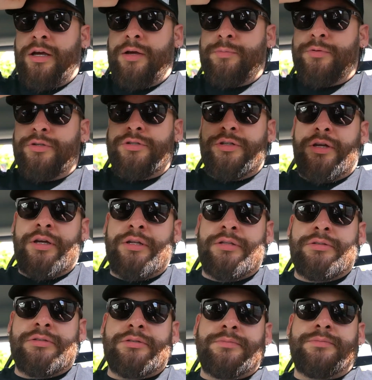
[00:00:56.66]
I appreciate
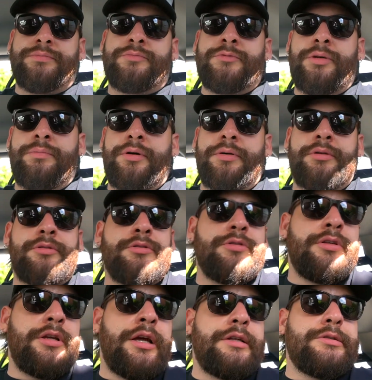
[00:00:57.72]
it. But
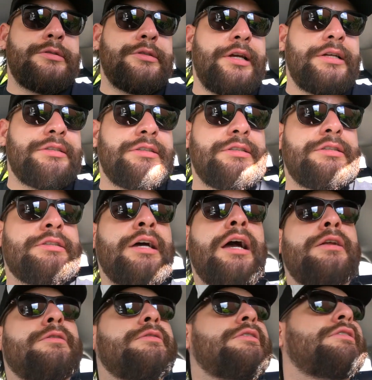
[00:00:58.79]
I know you guys see the
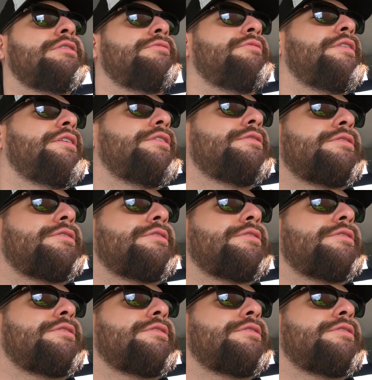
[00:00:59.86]
title of this video.